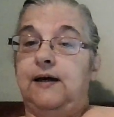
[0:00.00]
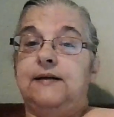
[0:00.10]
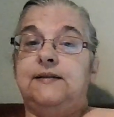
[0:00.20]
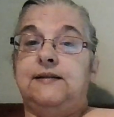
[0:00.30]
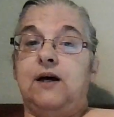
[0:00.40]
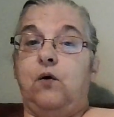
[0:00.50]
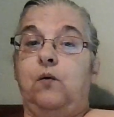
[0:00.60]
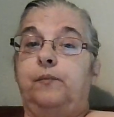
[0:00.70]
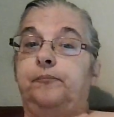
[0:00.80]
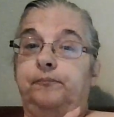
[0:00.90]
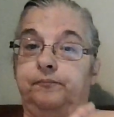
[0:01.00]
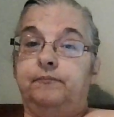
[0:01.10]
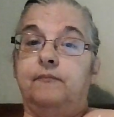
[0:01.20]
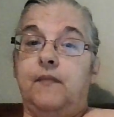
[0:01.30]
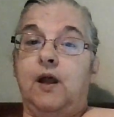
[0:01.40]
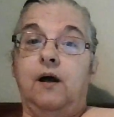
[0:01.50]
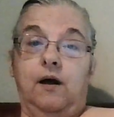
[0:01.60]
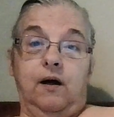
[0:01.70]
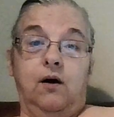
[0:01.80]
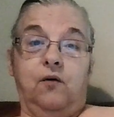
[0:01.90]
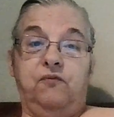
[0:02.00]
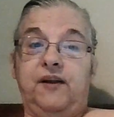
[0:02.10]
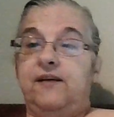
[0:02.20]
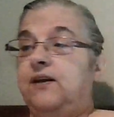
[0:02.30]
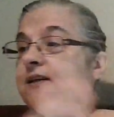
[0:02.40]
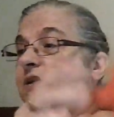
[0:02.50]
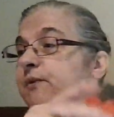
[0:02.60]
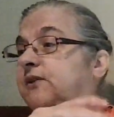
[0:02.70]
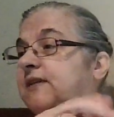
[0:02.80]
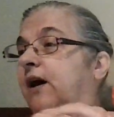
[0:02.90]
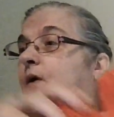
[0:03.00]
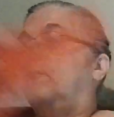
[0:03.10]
So hopefully these will sell